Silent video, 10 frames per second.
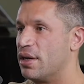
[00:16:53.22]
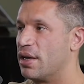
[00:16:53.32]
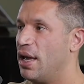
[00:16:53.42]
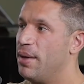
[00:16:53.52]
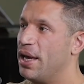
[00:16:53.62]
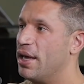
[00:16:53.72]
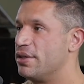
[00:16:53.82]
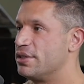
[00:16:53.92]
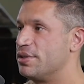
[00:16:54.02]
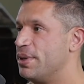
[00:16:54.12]
Like, hey man,
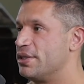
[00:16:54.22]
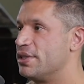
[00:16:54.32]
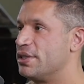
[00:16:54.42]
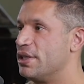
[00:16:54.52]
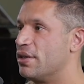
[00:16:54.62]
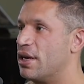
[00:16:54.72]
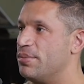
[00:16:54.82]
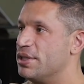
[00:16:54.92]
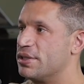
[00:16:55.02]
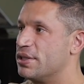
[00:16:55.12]
here's this business deal and
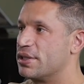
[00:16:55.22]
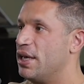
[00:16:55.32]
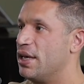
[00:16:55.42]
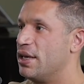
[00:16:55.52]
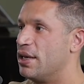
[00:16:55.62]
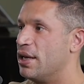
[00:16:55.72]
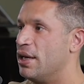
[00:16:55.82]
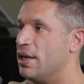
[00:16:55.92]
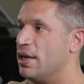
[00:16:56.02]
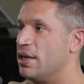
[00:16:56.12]
I'm just this kid,
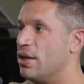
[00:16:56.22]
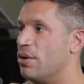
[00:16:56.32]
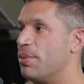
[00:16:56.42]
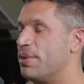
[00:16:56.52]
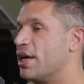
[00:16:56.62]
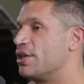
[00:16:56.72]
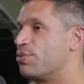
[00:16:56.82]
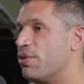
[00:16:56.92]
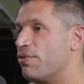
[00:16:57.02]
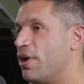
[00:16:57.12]
you know, but because
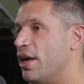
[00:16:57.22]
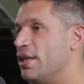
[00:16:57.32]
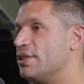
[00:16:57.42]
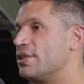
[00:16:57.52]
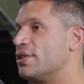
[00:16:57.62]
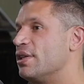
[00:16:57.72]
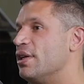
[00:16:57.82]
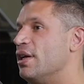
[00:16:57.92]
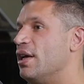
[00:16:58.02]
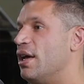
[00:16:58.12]
we were friends
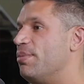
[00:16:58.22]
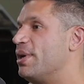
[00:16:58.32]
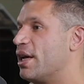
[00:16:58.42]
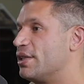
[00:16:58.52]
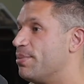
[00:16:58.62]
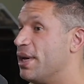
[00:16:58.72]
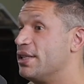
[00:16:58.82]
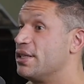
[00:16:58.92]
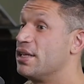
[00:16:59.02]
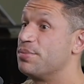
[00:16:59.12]
and because it
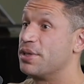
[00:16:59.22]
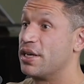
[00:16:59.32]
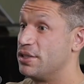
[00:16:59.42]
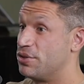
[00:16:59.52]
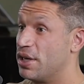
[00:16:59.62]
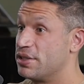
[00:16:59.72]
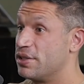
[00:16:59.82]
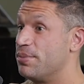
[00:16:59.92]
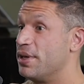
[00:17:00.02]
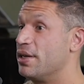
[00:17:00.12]
made sense, because he
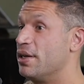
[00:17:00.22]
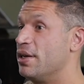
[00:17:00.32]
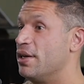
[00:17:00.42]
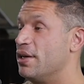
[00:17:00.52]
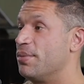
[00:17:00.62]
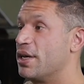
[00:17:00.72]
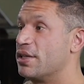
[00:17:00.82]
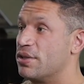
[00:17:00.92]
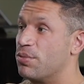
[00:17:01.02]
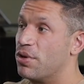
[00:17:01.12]
trusted me,
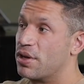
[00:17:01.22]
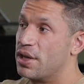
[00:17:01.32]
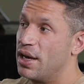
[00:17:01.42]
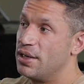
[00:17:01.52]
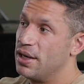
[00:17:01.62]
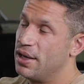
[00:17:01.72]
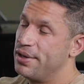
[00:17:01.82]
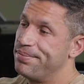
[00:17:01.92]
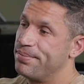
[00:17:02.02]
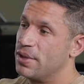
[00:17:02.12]
because of the work that I'd
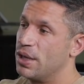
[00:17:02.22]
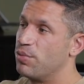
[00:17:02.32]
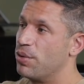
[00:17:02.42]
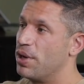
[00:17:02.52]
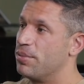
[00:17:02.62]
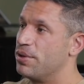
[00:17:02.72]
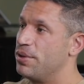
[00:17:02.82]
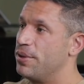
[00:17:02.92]
done, then we were able to